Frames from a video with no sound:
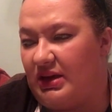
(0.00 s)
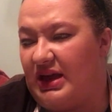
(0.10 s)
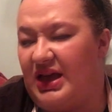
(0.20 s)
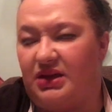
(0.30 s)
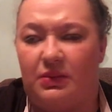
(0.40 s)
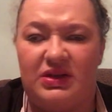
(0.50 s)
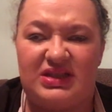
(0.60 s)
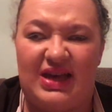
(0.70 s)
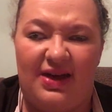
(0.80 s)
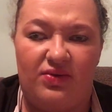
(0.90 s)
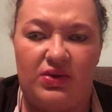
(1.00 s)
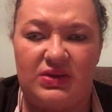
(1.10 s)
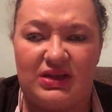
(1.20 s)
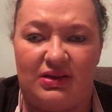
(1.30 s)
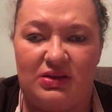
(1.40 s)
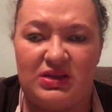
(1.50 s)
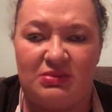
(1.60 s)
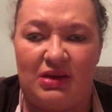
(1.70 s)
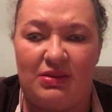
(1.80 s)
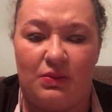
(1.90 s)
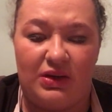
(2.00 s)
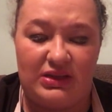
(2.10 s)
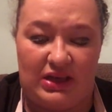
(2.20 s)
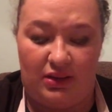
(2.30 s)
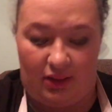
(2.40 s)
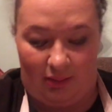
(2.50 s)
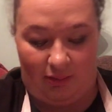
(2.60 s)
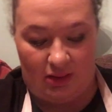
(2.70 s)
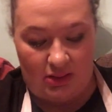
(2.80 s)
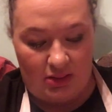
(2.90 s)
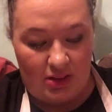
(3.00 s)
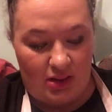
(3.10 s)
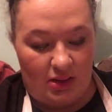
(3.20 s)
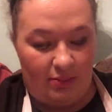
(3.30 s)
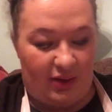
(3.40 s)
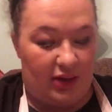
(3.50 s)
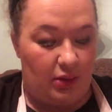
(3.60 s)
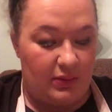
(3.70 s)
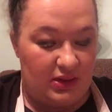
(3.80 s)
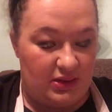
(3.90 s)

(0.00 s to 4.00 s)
And the ones I have used, I used maybe one time. But I don't want